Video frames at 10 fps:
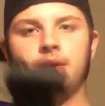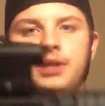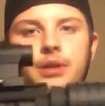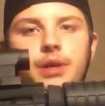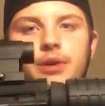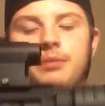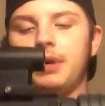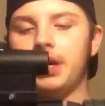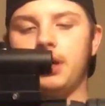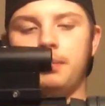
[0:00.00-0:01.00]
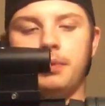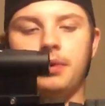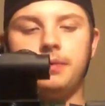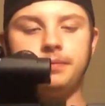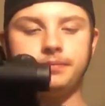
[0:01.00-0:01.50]
So here's my upper,
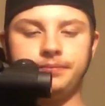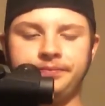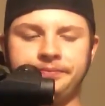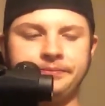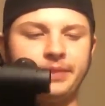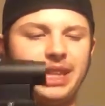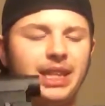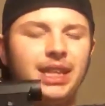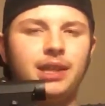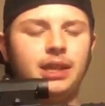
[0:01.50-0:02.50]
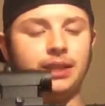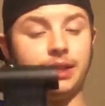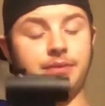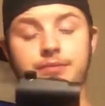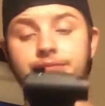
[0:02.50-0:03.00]
but
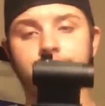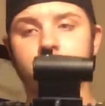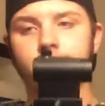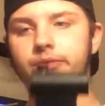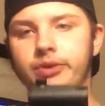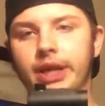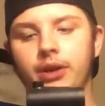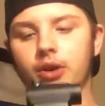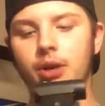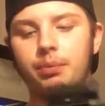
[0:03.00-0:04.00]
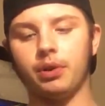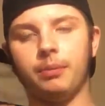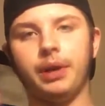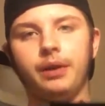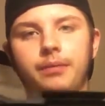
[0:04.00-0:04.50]
it's standard upper. I
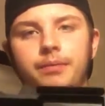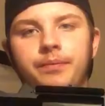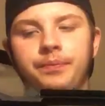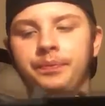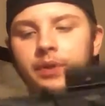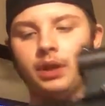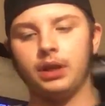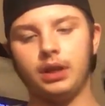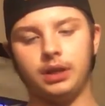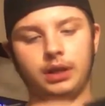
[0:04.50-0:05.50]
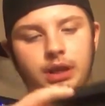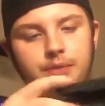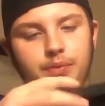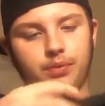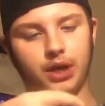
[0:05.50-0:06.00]
mean, now let's
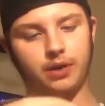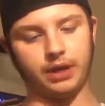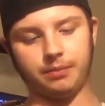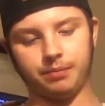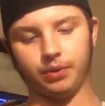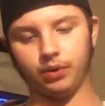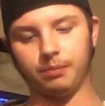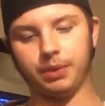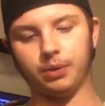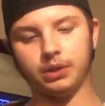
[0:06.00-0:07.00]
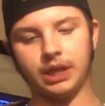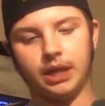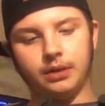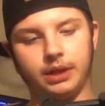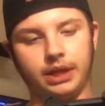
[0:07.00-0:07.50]
go ahead and pull the bolt out.